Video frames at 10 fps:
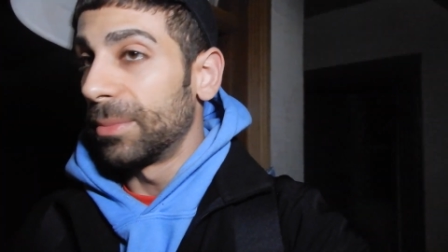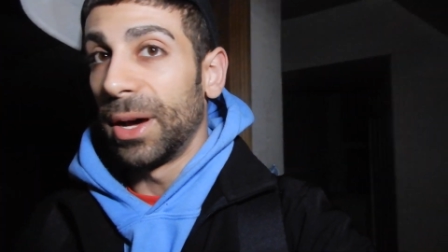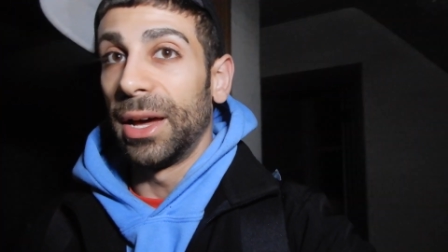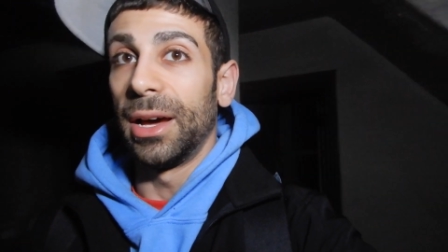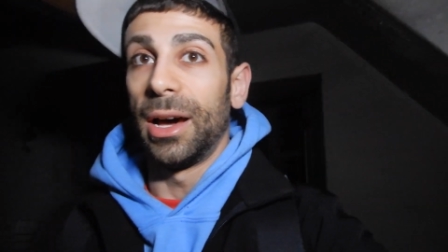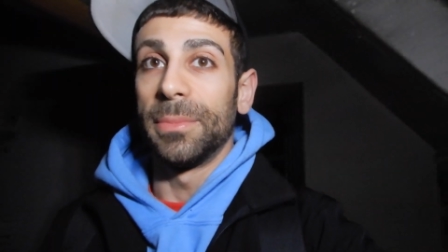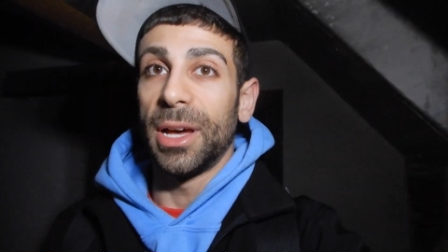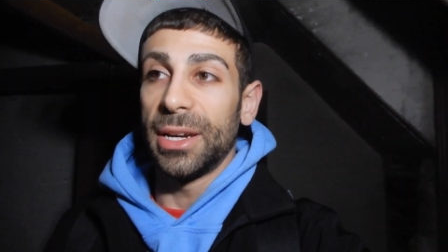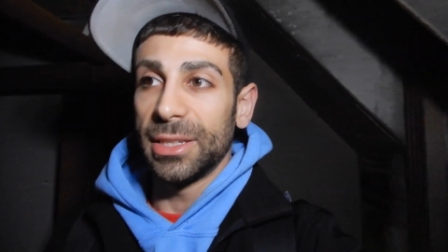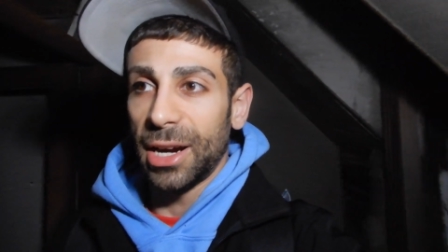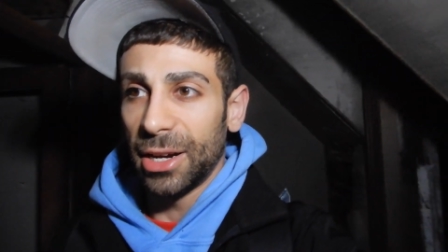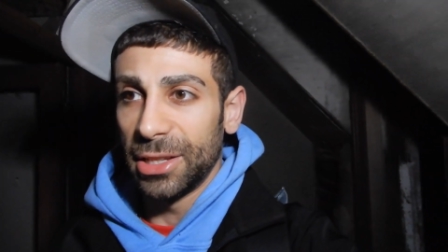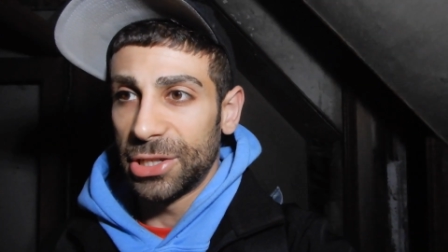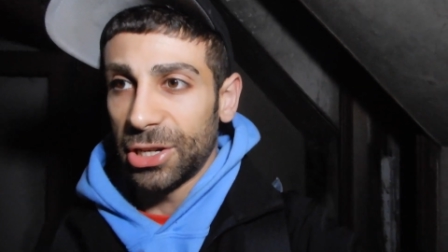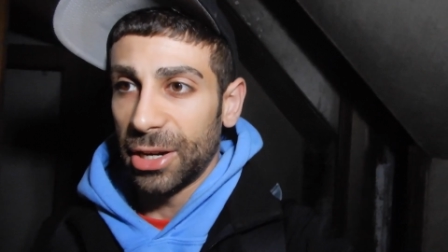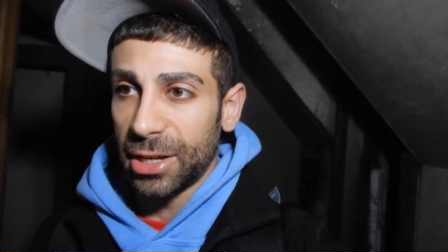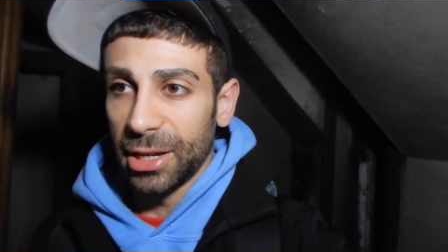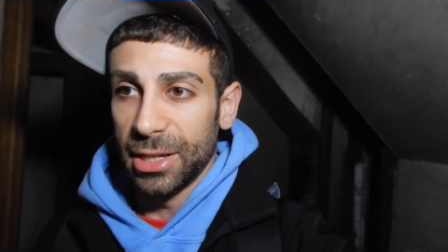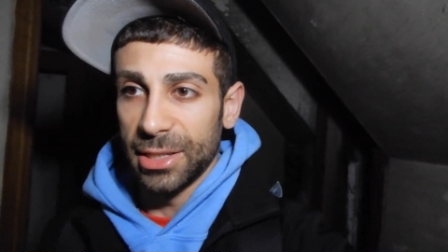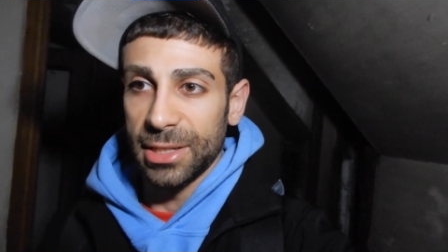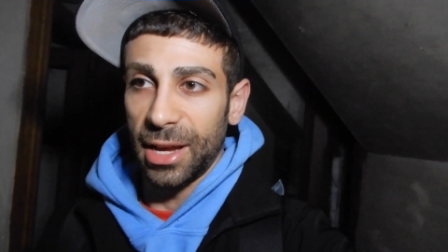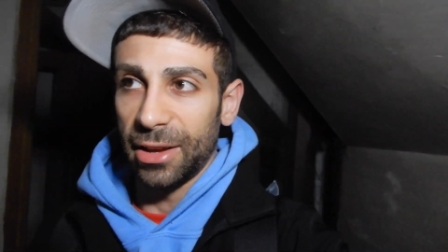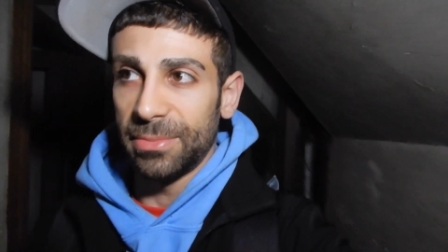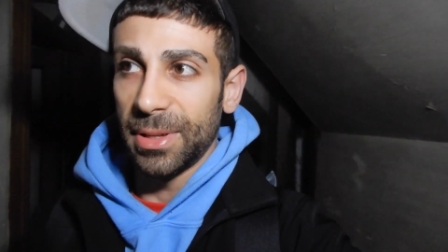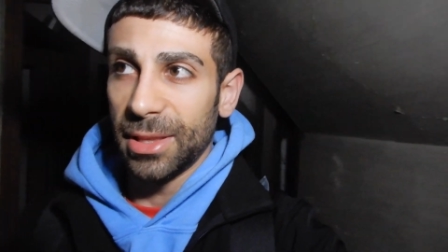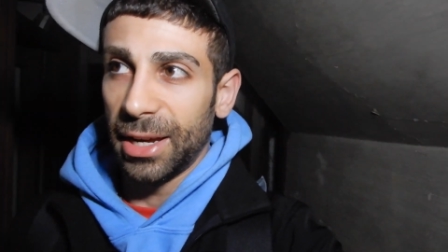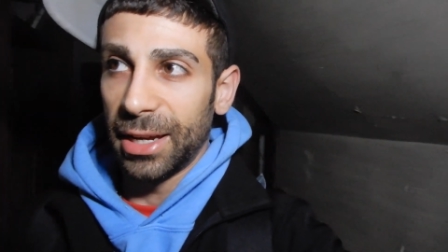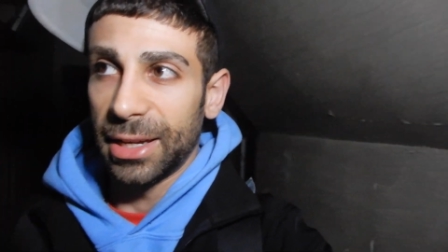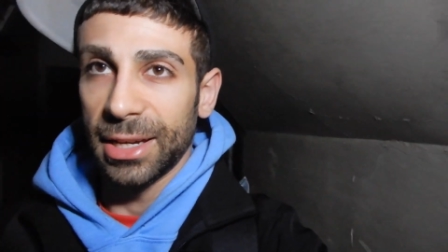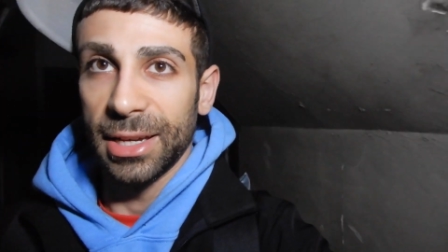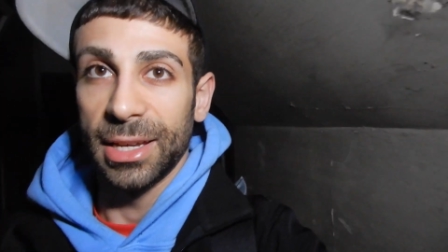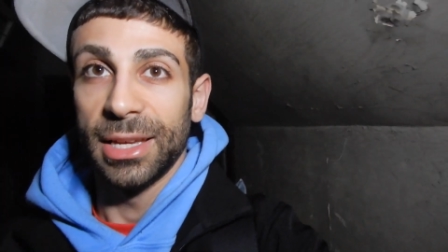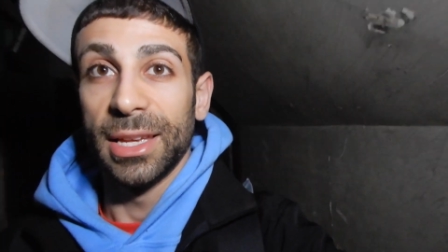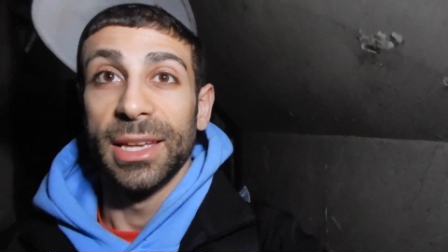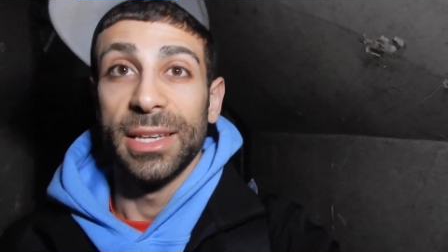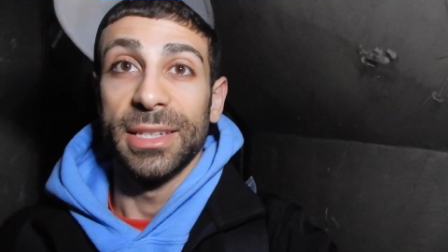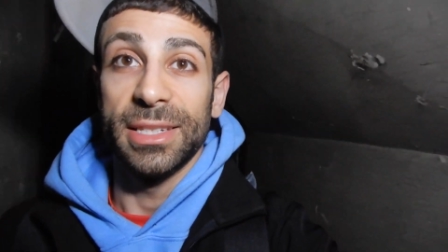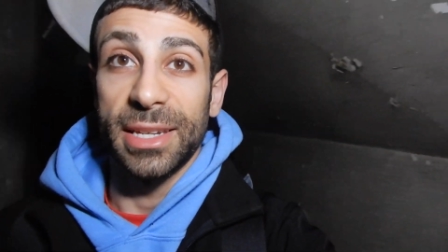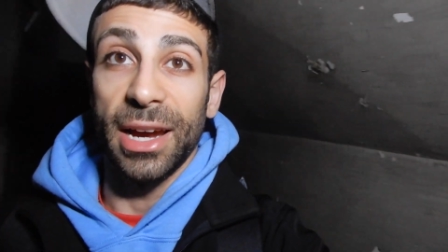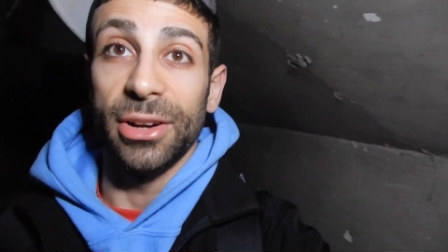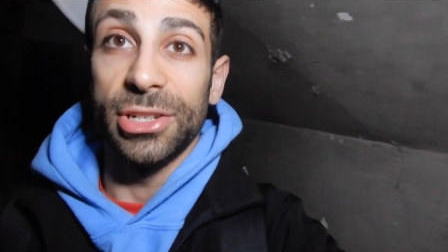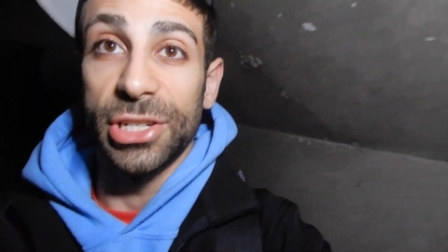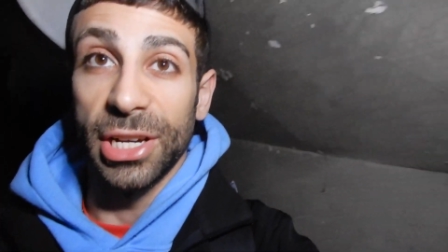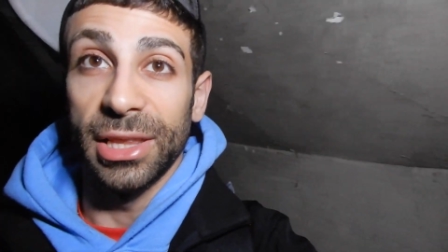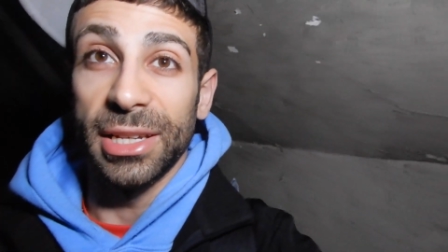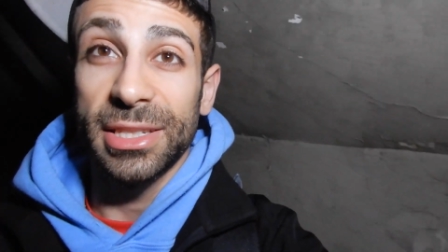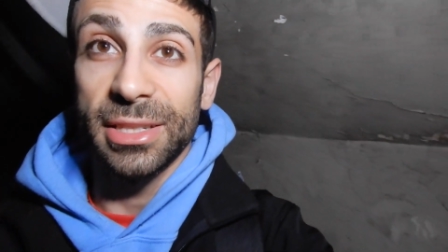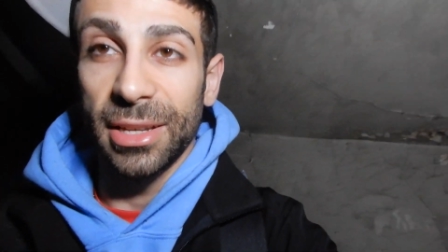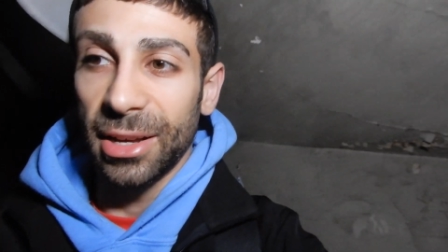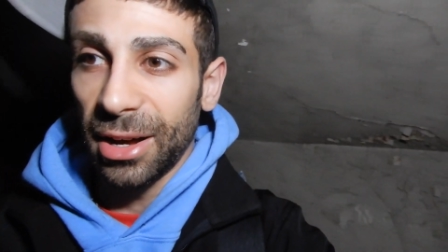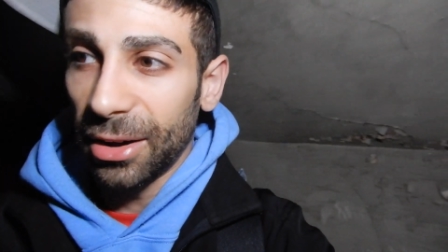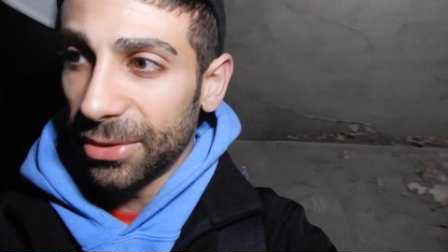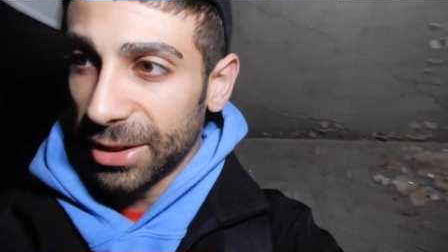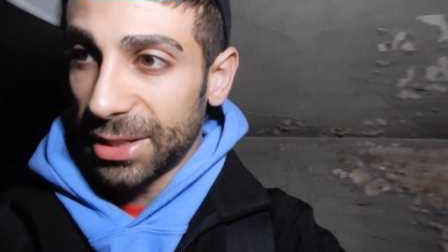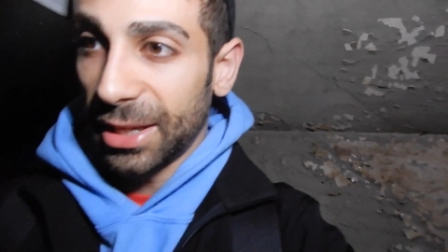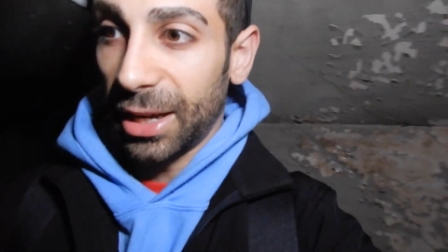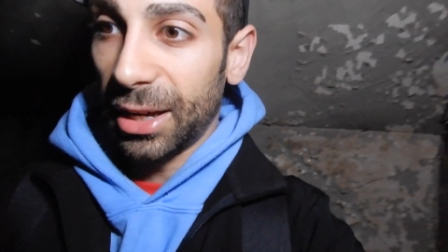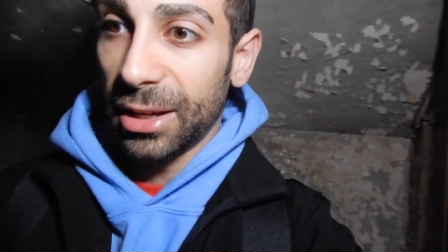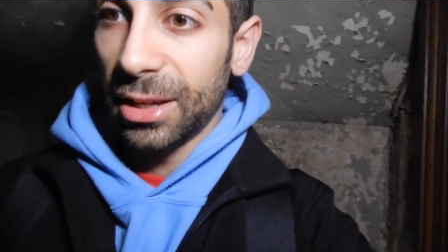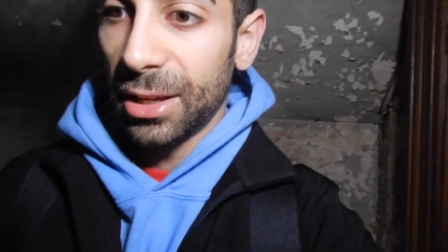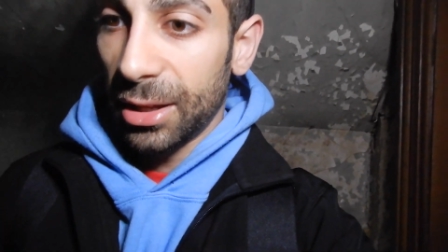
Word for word: But I'm not entirely sure because I've been like scared of this thing.